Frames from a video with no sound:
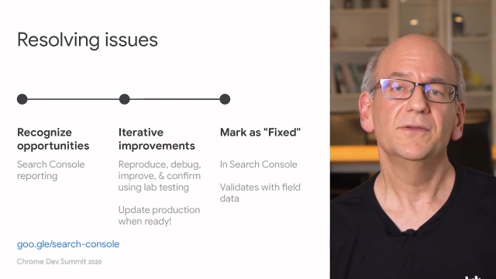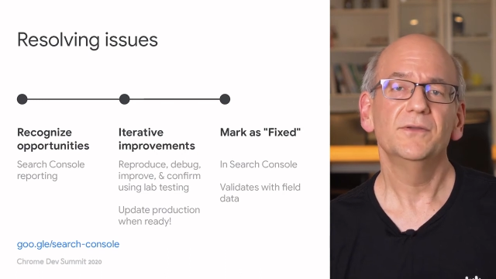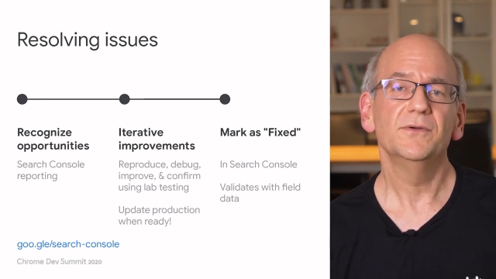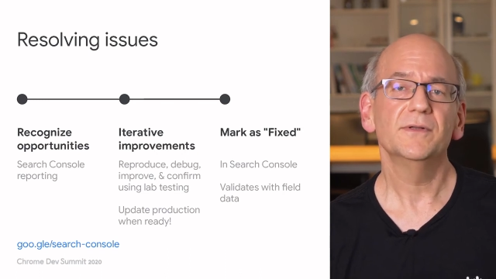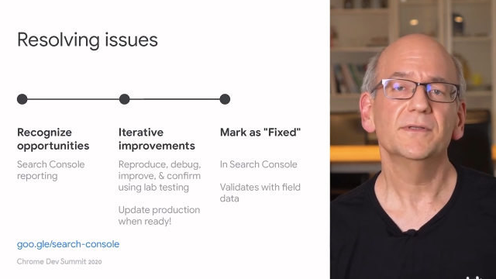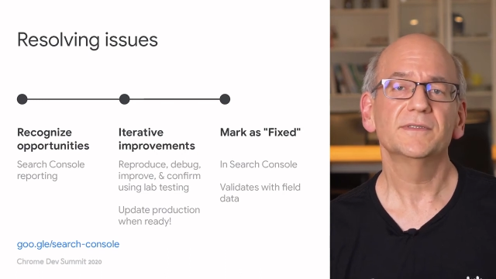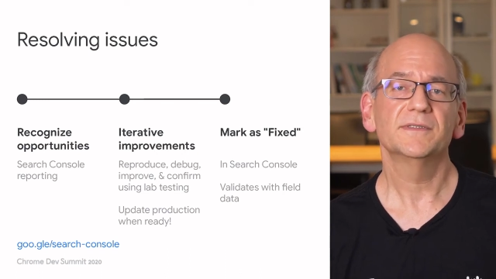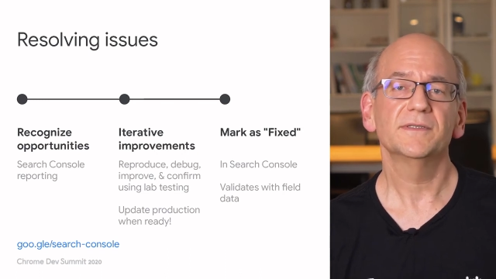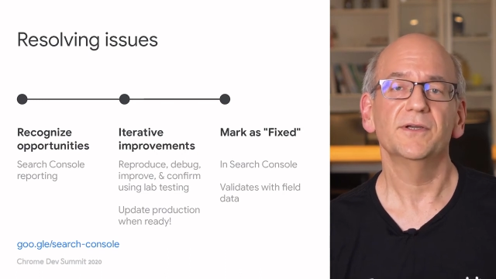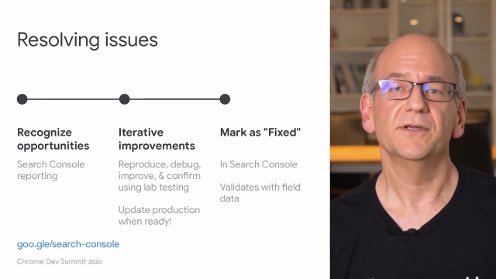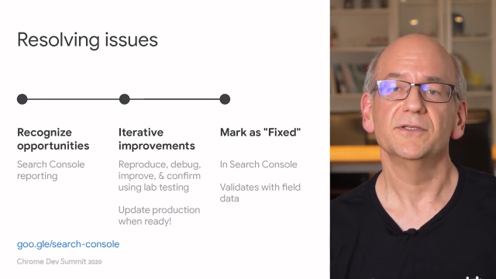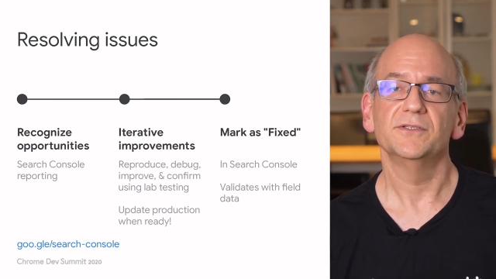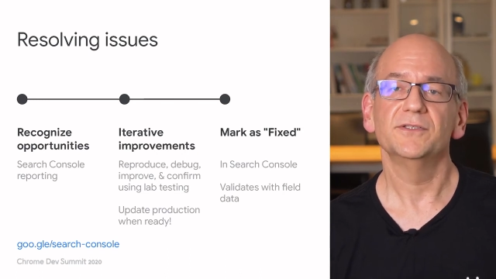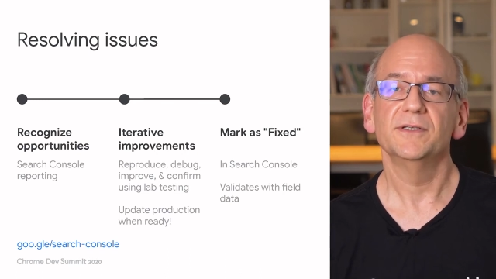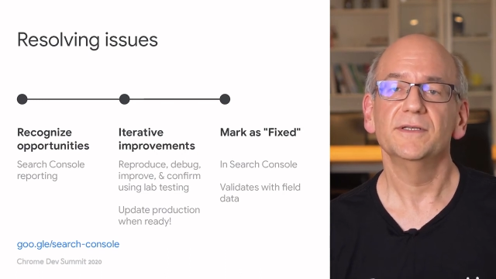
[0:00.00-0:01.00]
Google
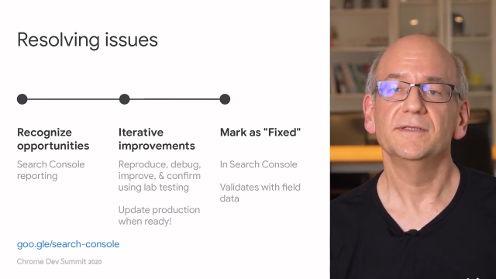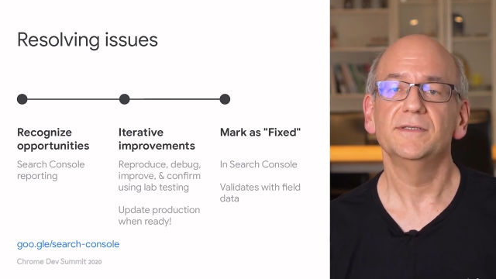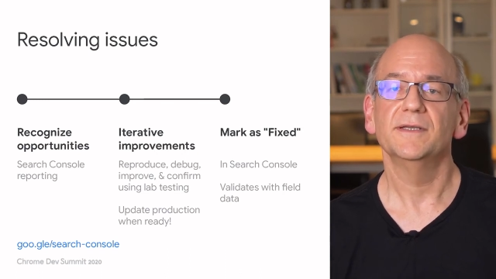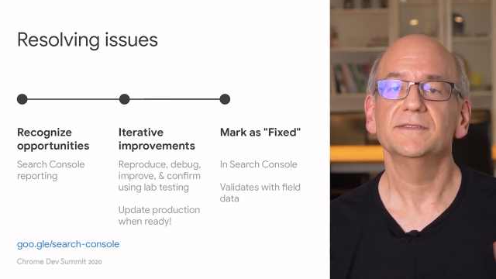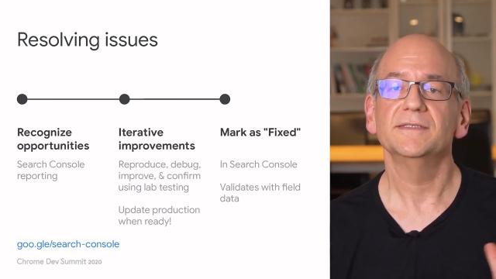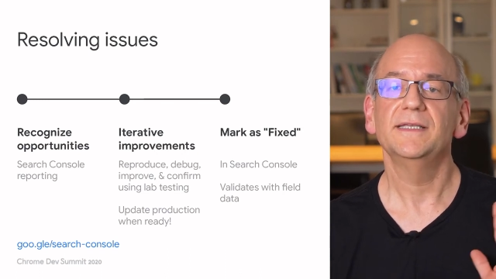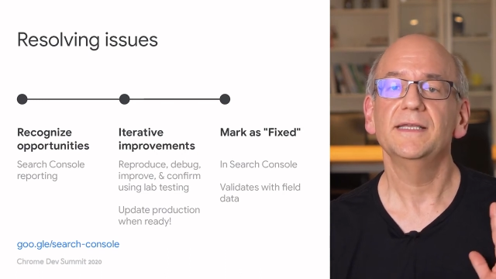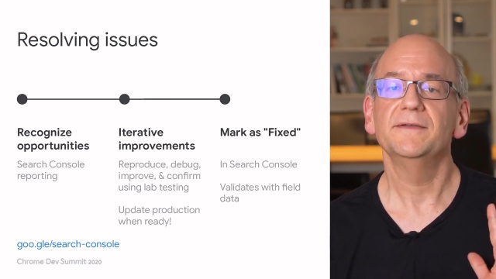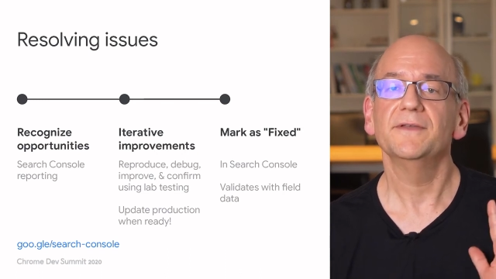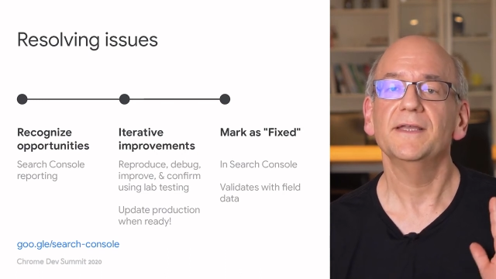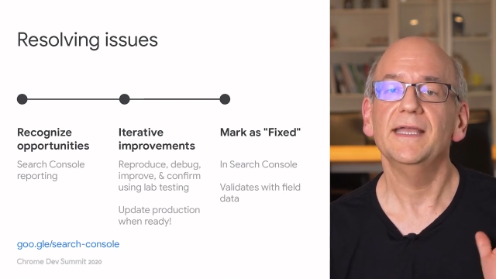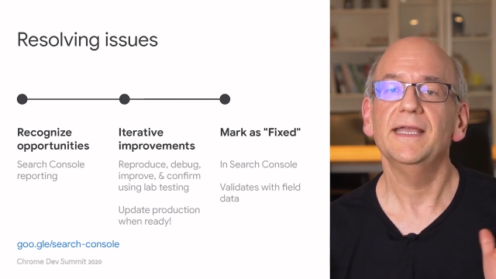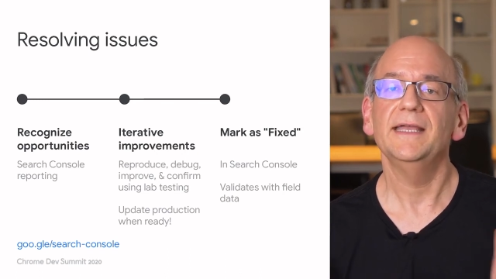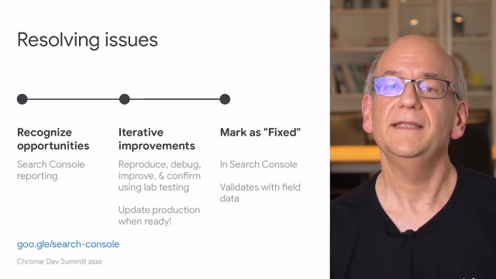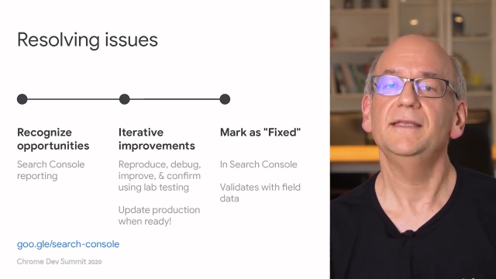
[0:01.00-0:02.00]
Search doesn't give
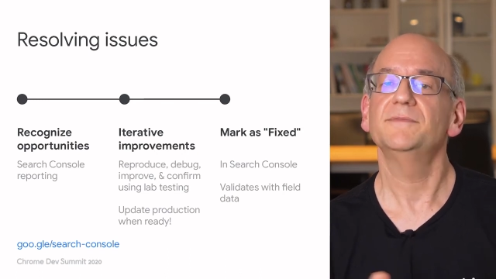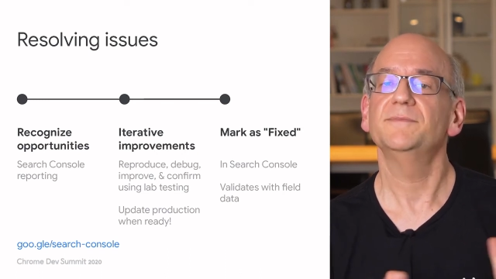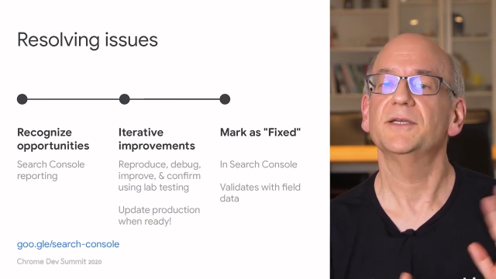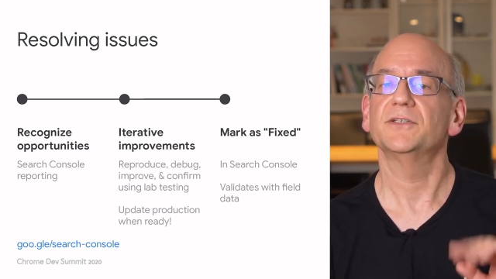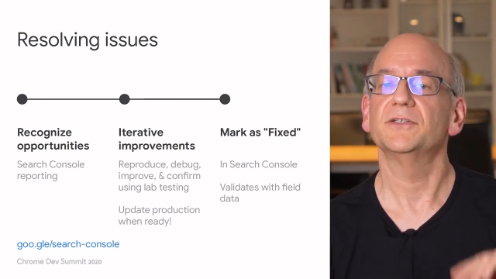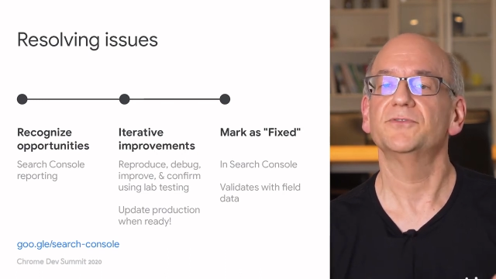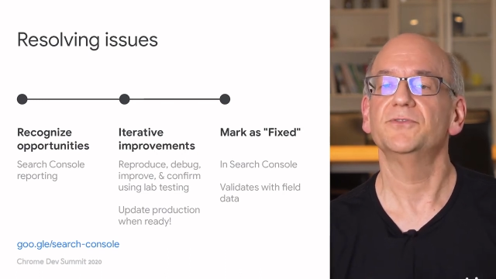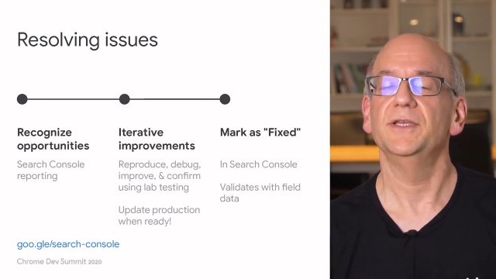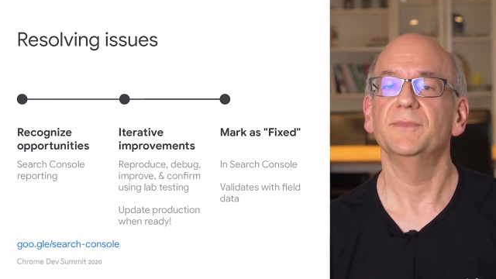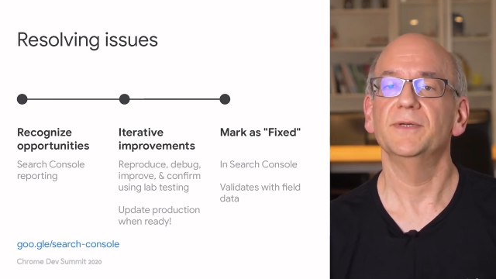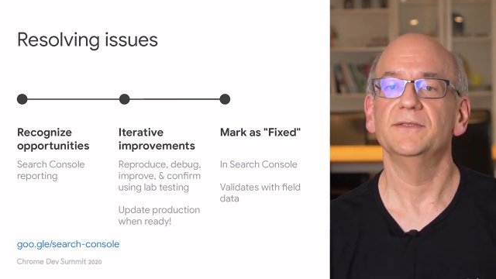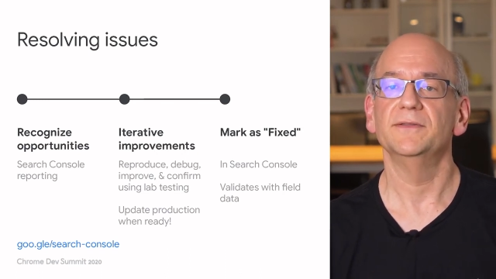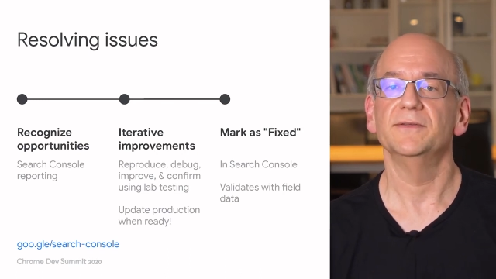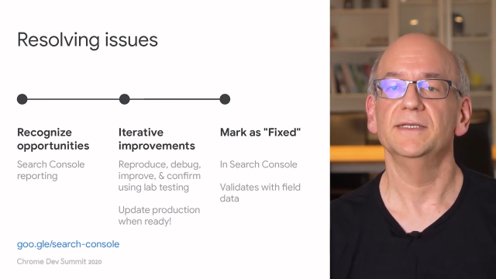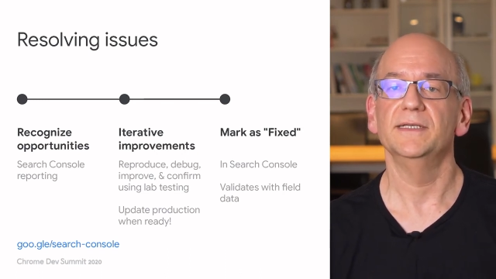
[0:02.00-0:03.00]
any special
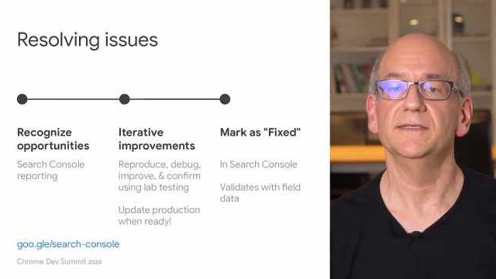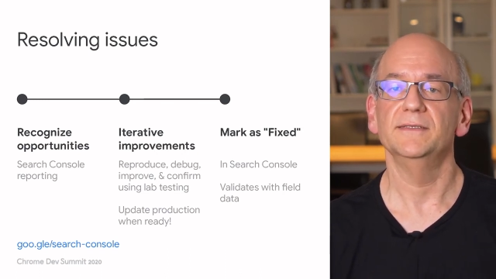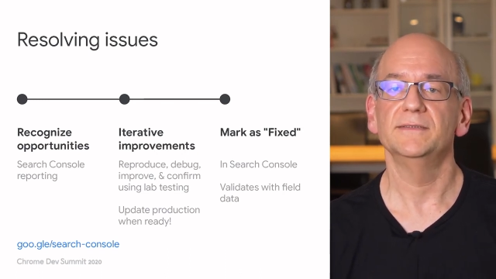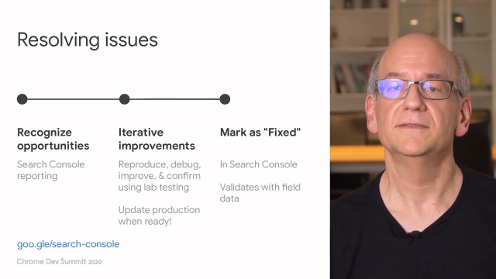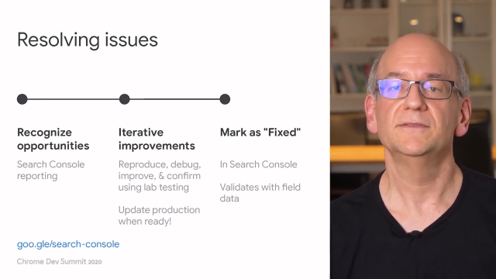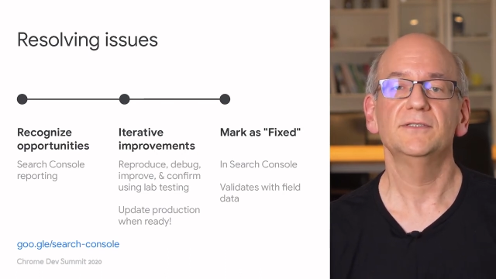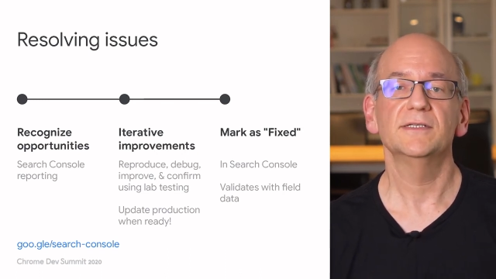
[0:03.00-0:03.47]
treatment to these,